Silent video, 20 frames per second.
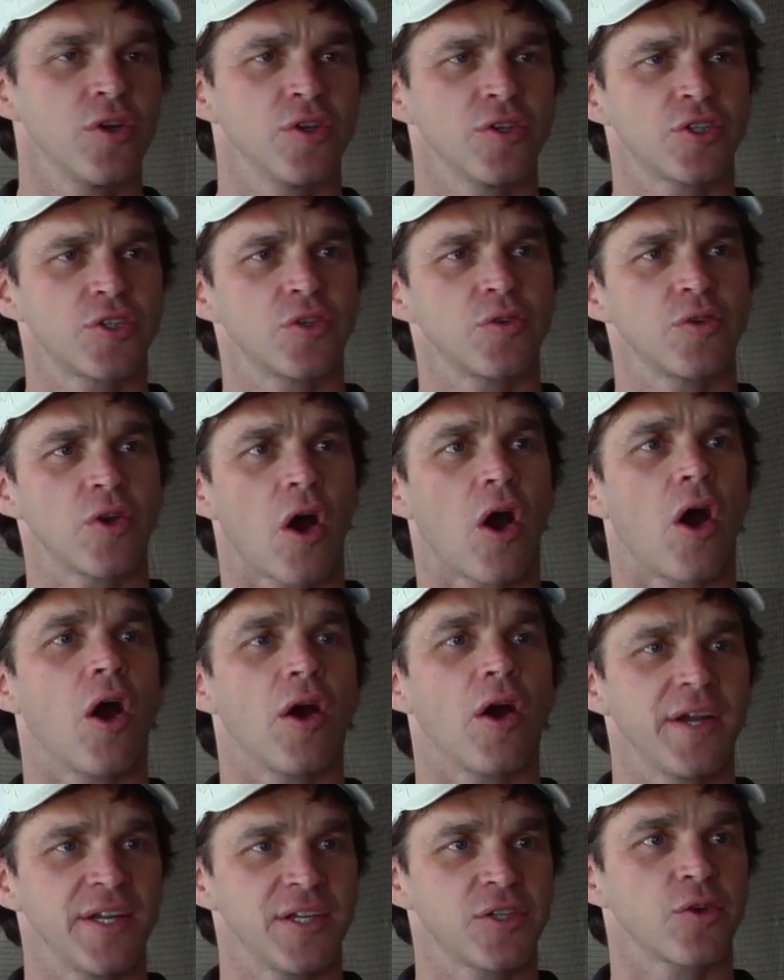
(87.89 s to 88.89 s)
shoot
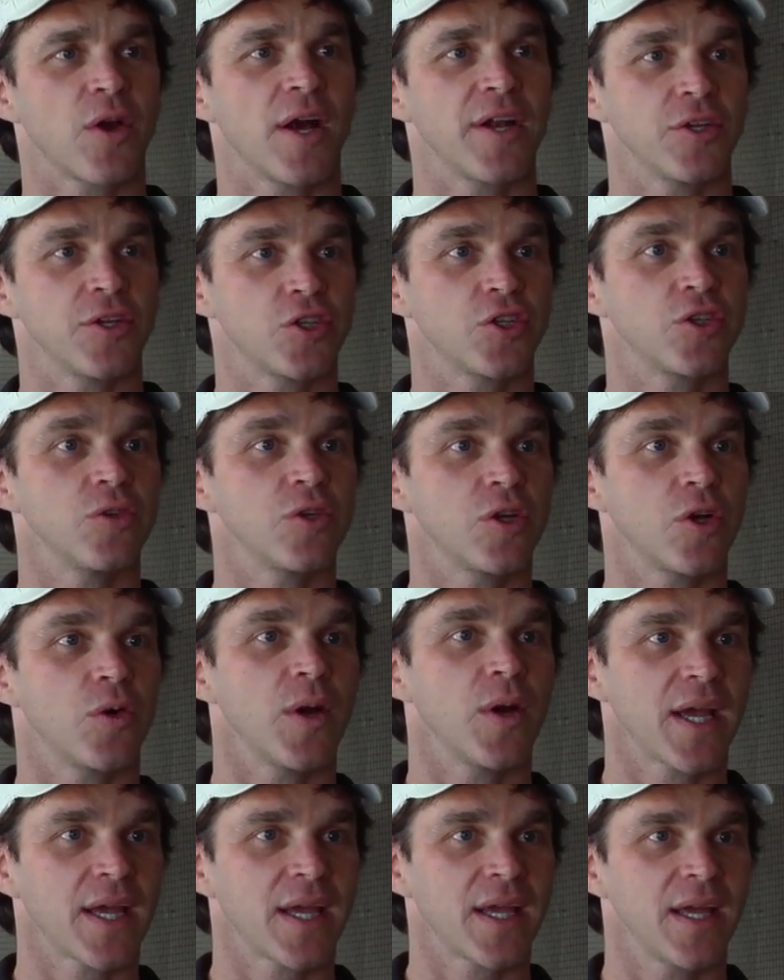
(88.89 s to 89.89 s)
hard, he tried to shoot
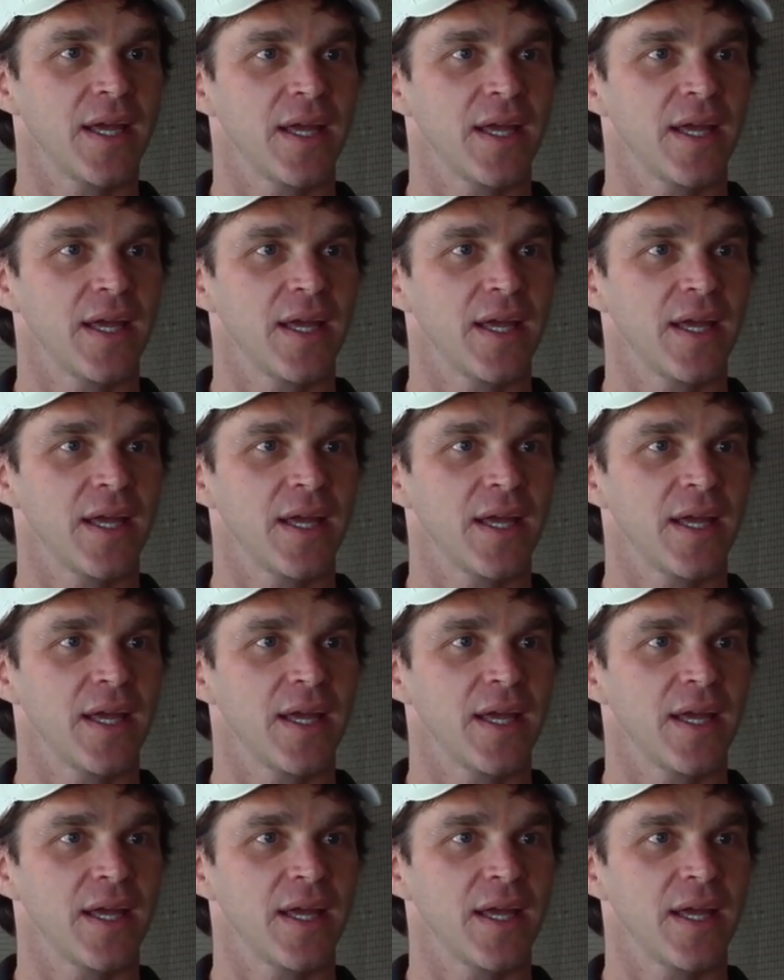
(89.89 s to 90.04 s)
quick.